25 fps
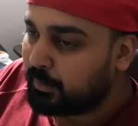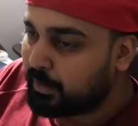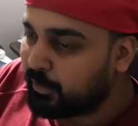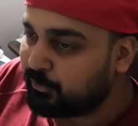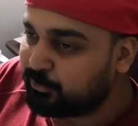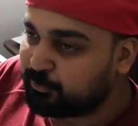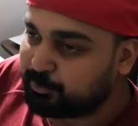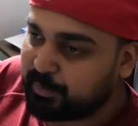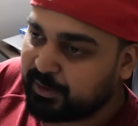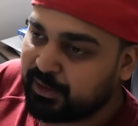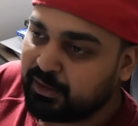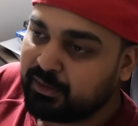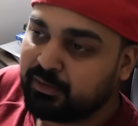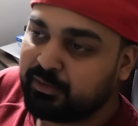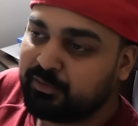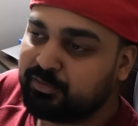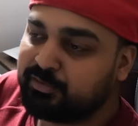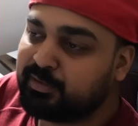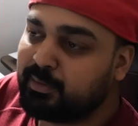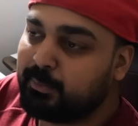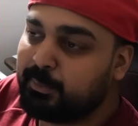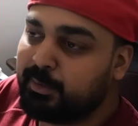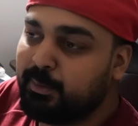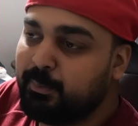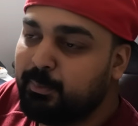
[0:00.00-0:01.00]
Now, speaking of
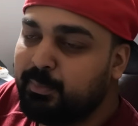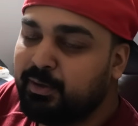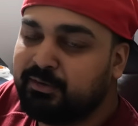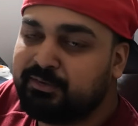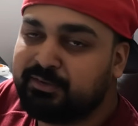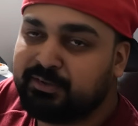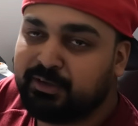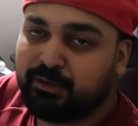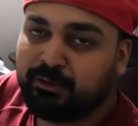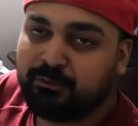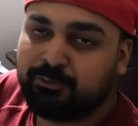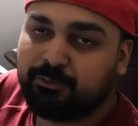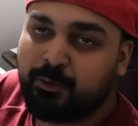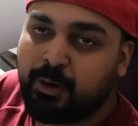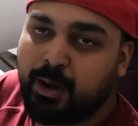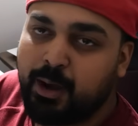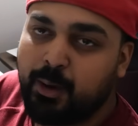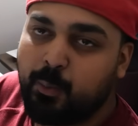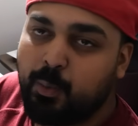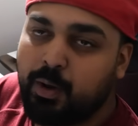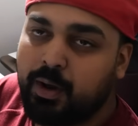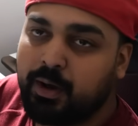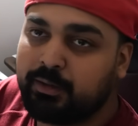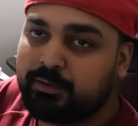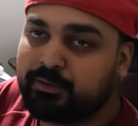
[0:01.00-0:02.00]
some of the misinfo, I
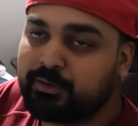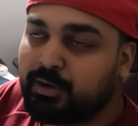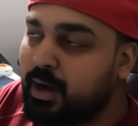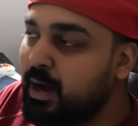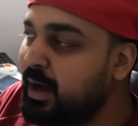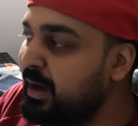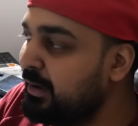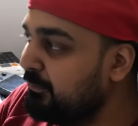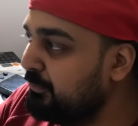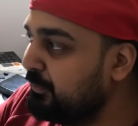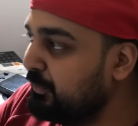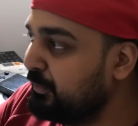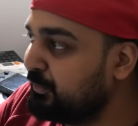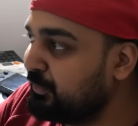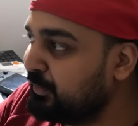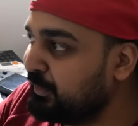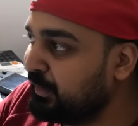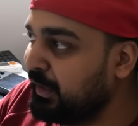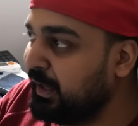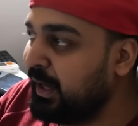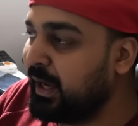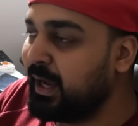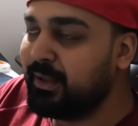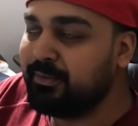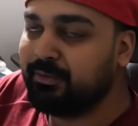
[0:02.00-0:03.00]
wanted to
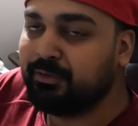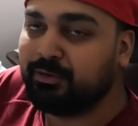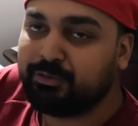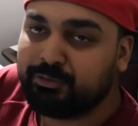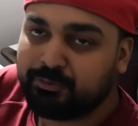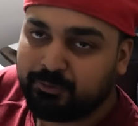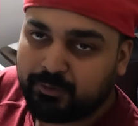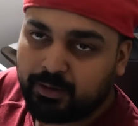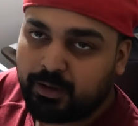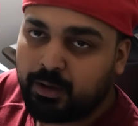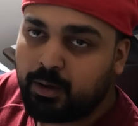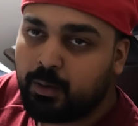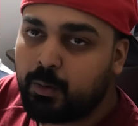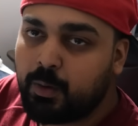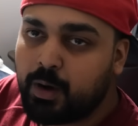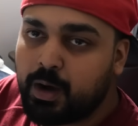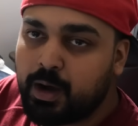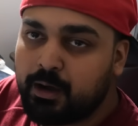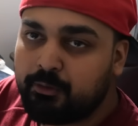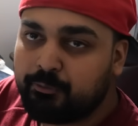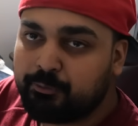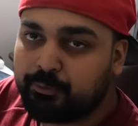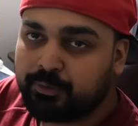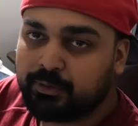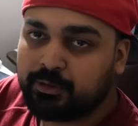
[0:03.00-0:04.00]
obviously end this video
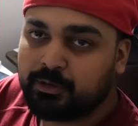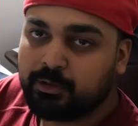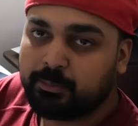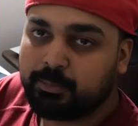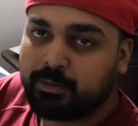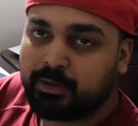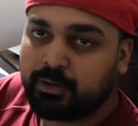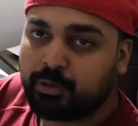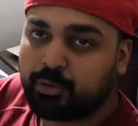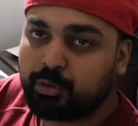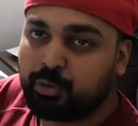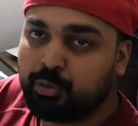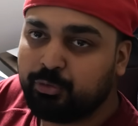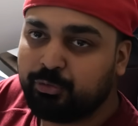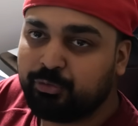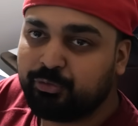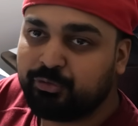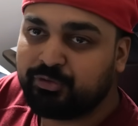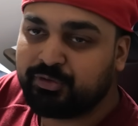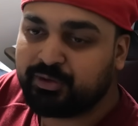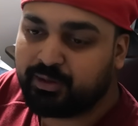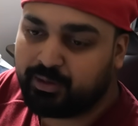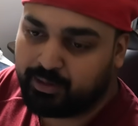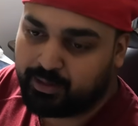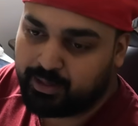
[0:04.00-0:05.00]
off with a little bit of
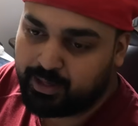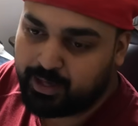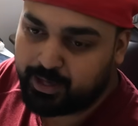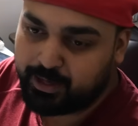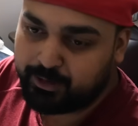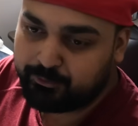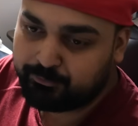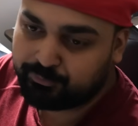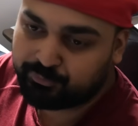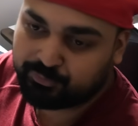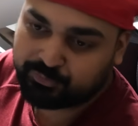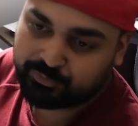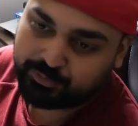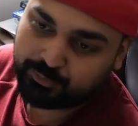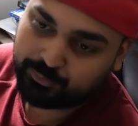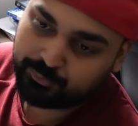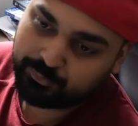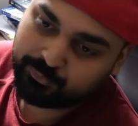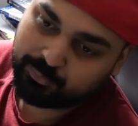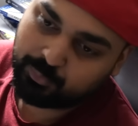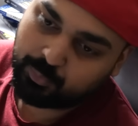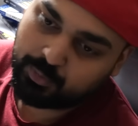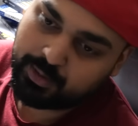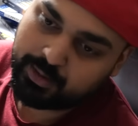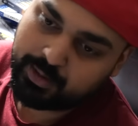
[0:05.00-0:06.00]
goofs and gaffs. There
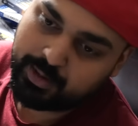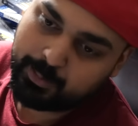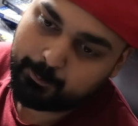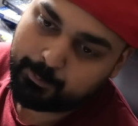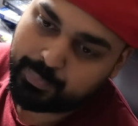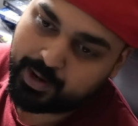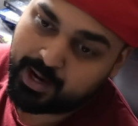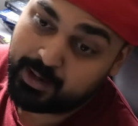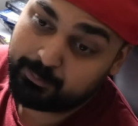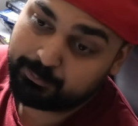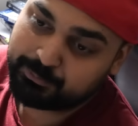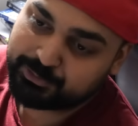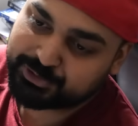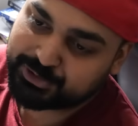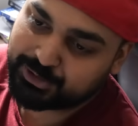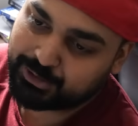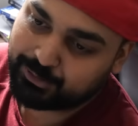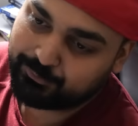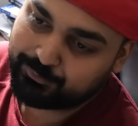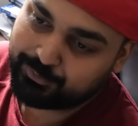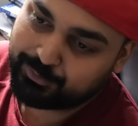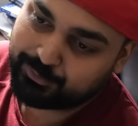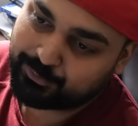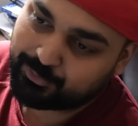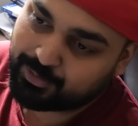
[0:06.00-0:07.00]
was one
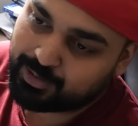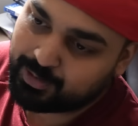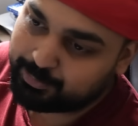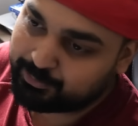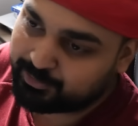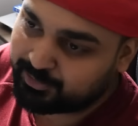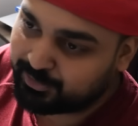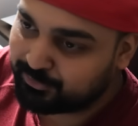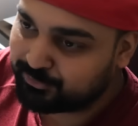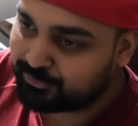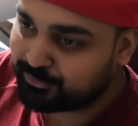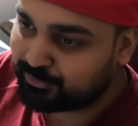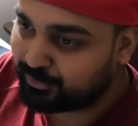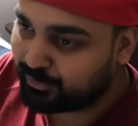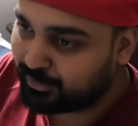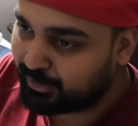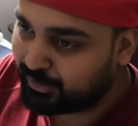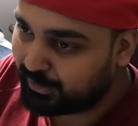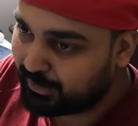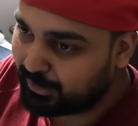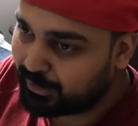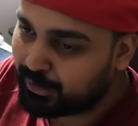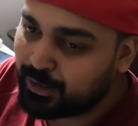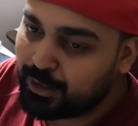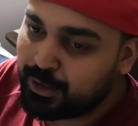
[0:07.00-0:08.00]
bombshell that dropped
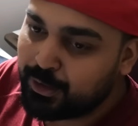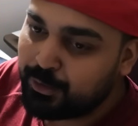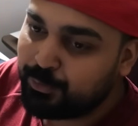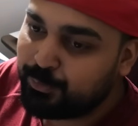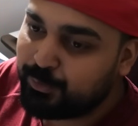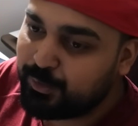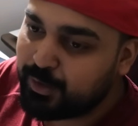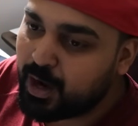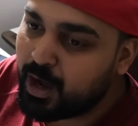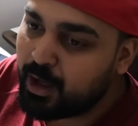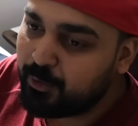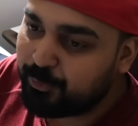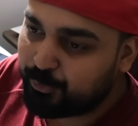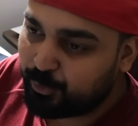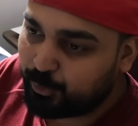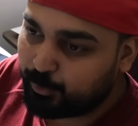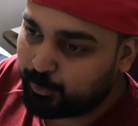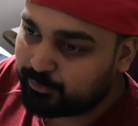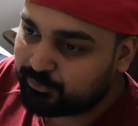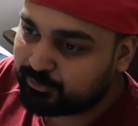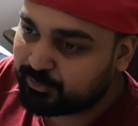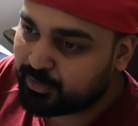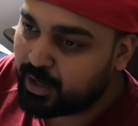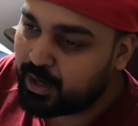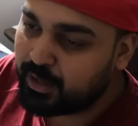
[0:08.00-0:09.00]
yesterday. The author
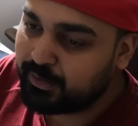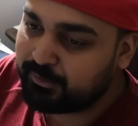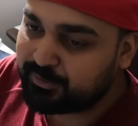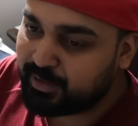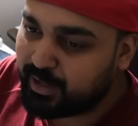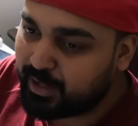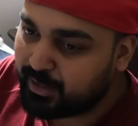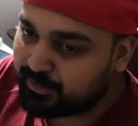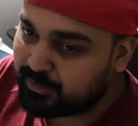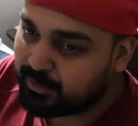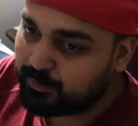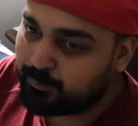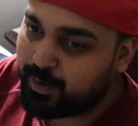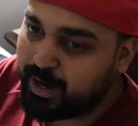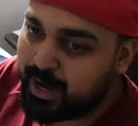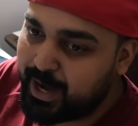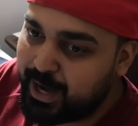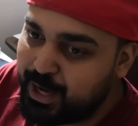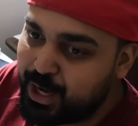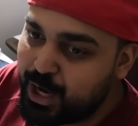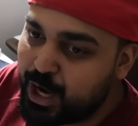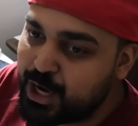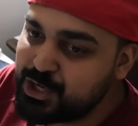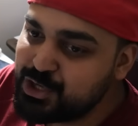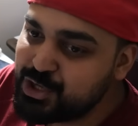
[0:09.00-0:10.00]
was contacted by
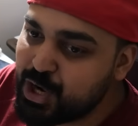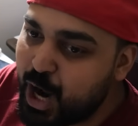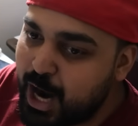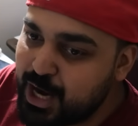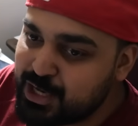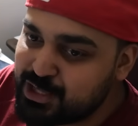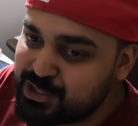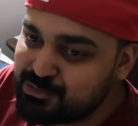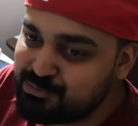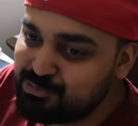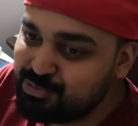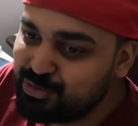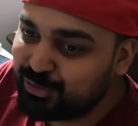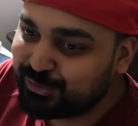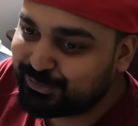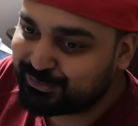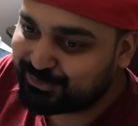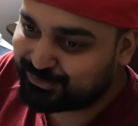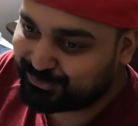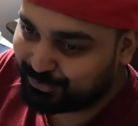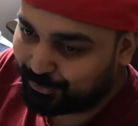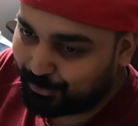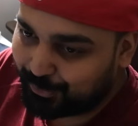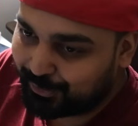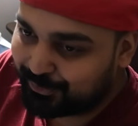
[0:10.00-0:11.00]
an
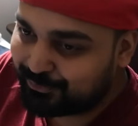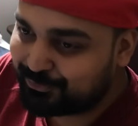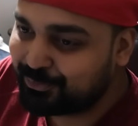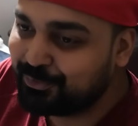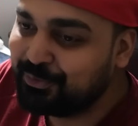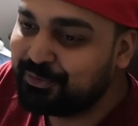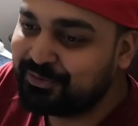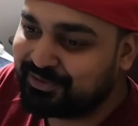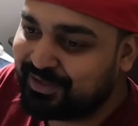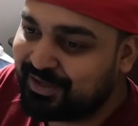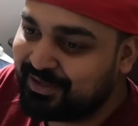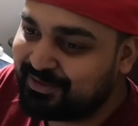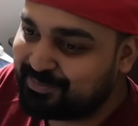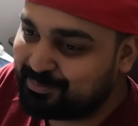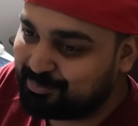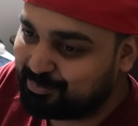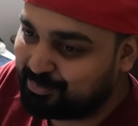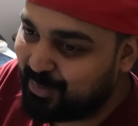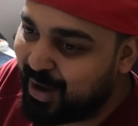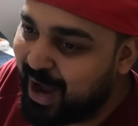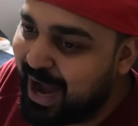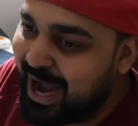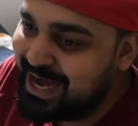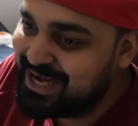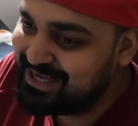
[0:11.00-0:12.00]
anonymous source who says
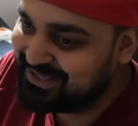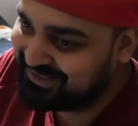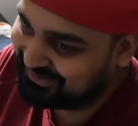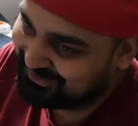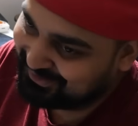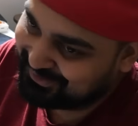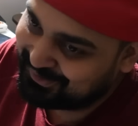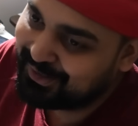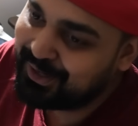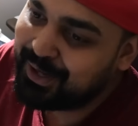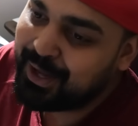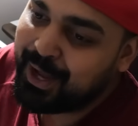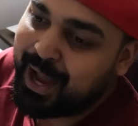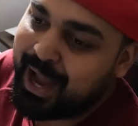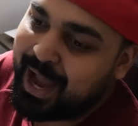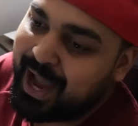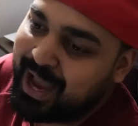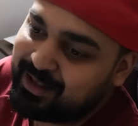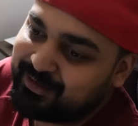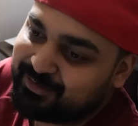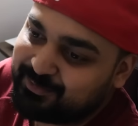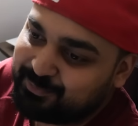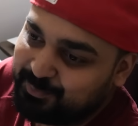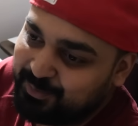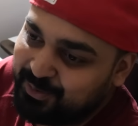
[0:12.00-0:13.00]
Biden
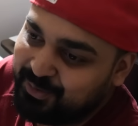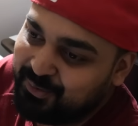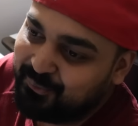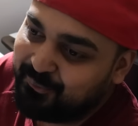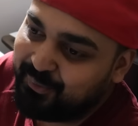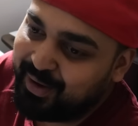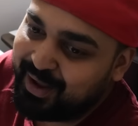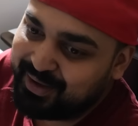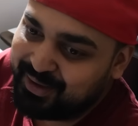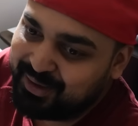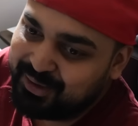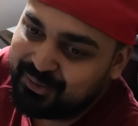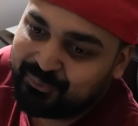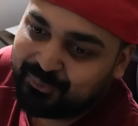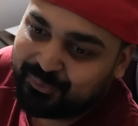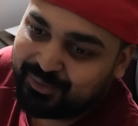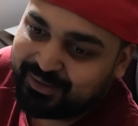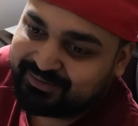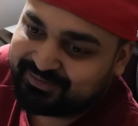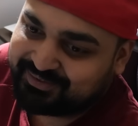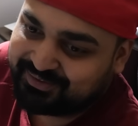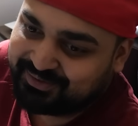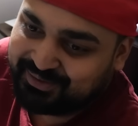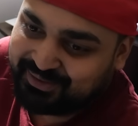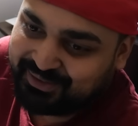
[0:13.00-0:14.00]
has been read in
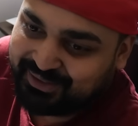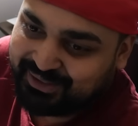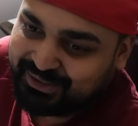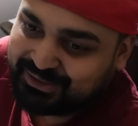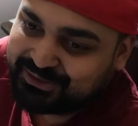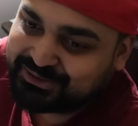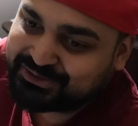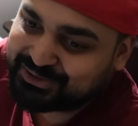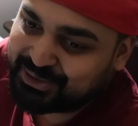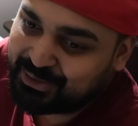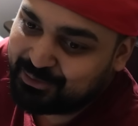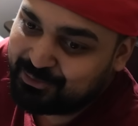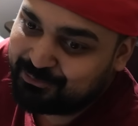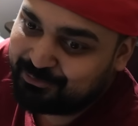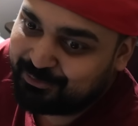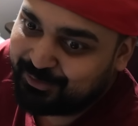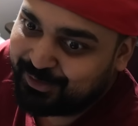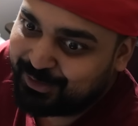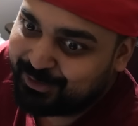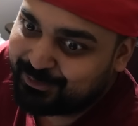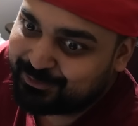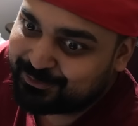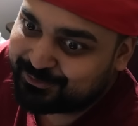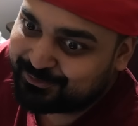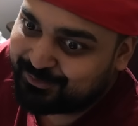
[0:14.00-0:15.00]
recently and shown
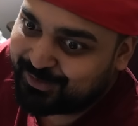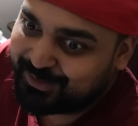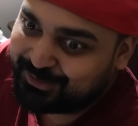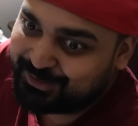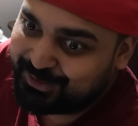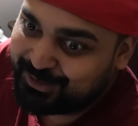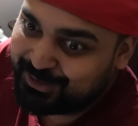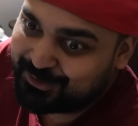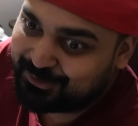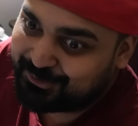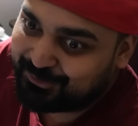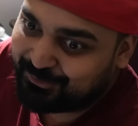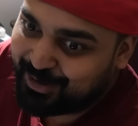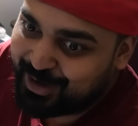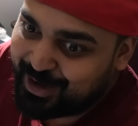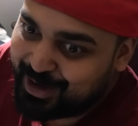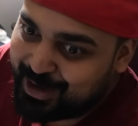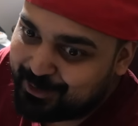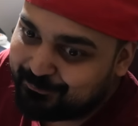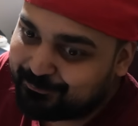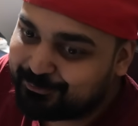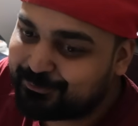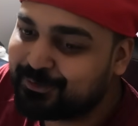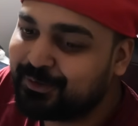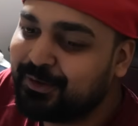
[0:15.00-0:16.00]
videos of alien
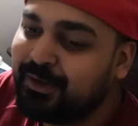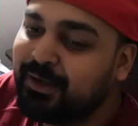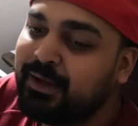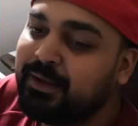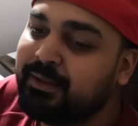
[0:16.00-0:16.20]
craft.